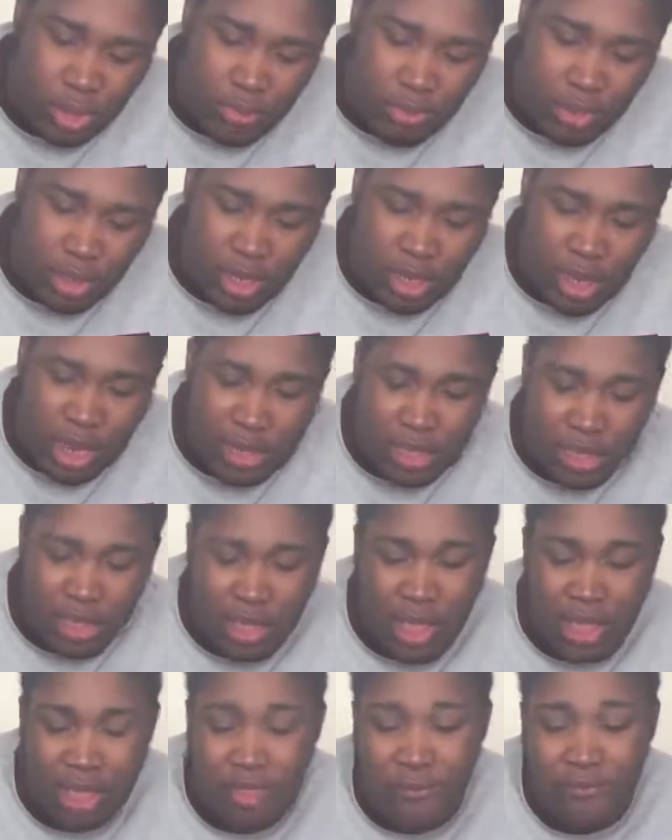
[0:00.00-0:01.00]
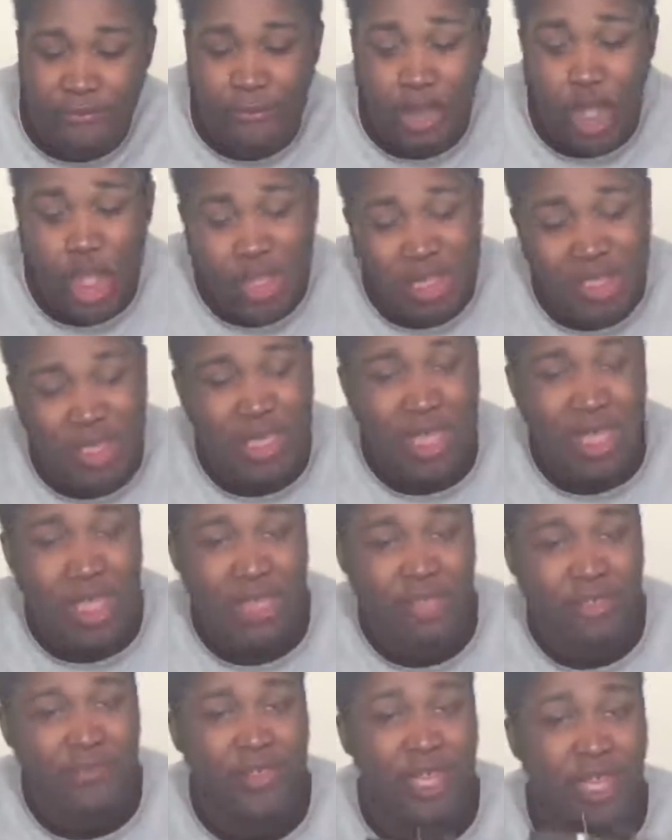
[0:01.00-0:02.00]
But yeah, that's the first
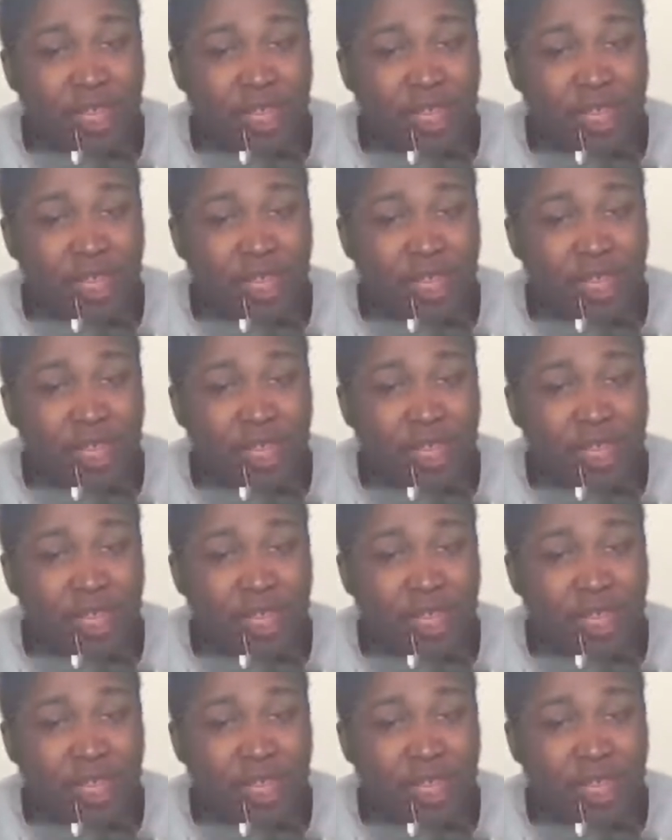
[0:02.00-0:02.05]
gift.